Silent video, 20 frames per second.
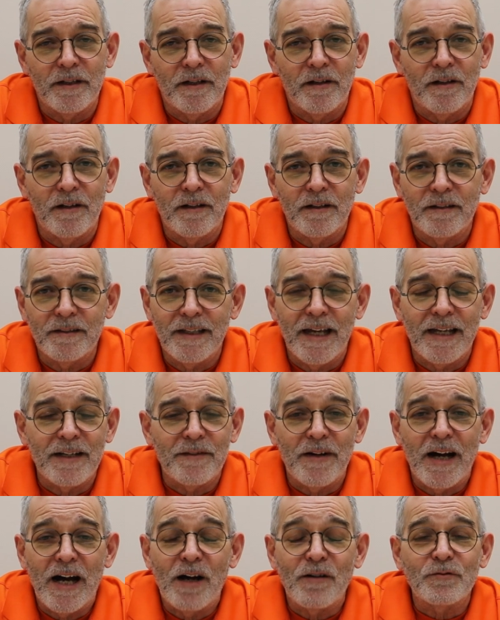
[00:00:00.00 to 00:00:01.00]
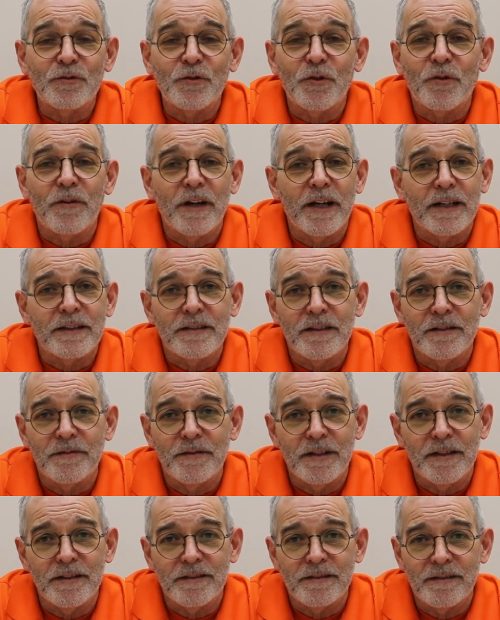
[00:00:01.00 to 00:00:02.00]
Uh, a lot of outdoor
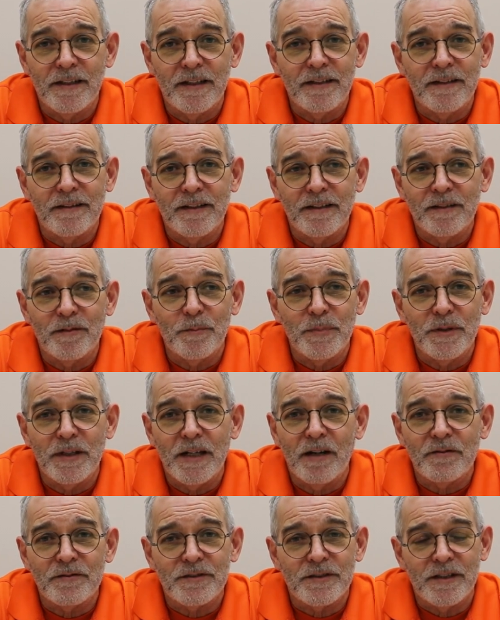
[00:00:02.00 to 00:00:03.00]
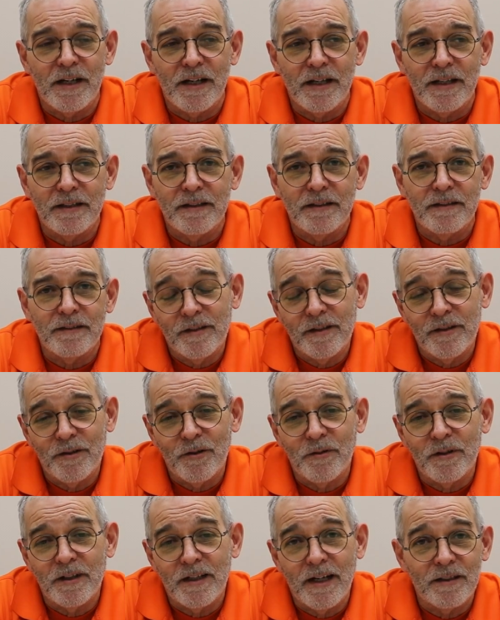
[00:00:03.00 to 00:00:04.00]
activities. Anything to be outside. You
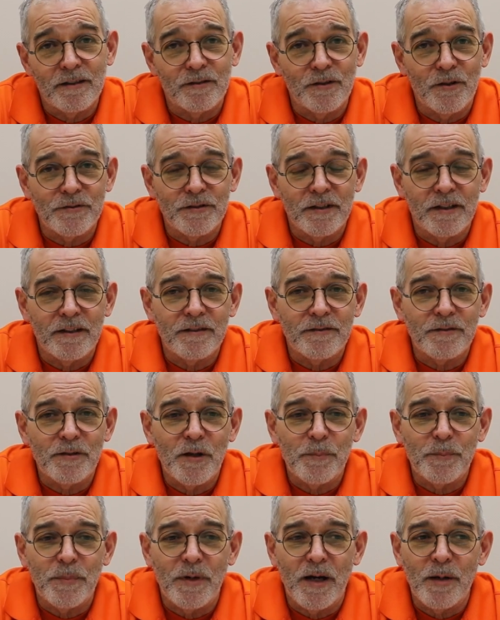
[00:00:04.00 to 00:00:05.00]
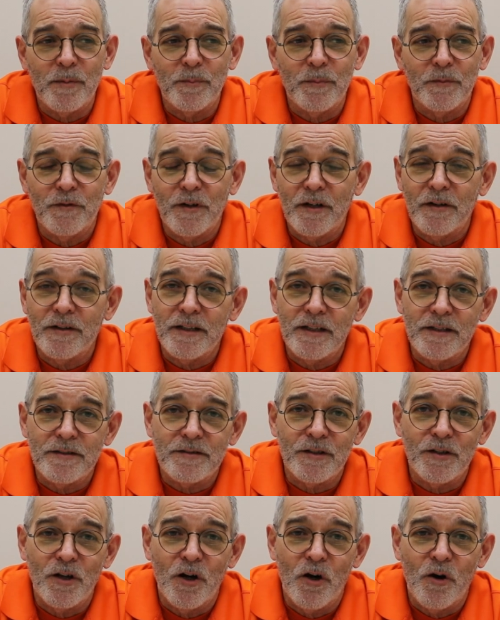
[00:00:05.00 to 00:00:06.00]
know, and kind of closing this up. I'm very
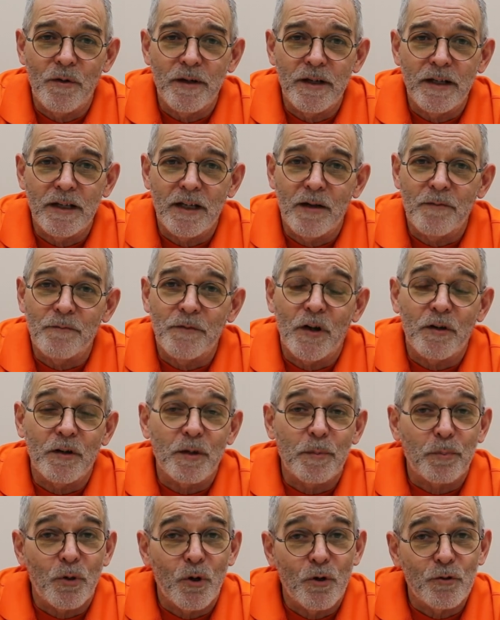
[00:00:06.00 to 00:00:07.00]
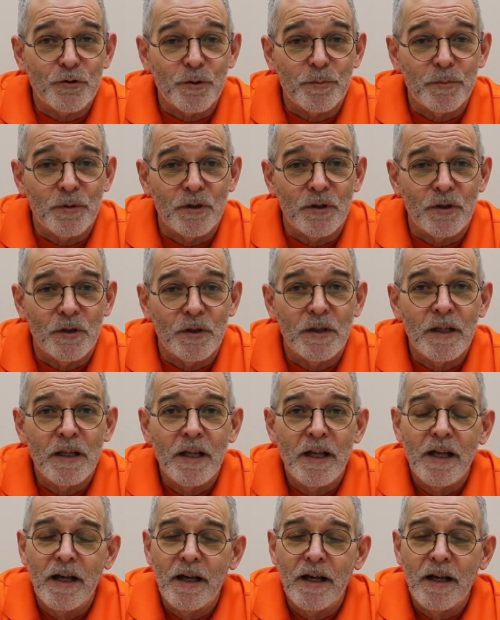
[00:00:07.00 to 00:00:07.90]
easygoing. I'm very approachable.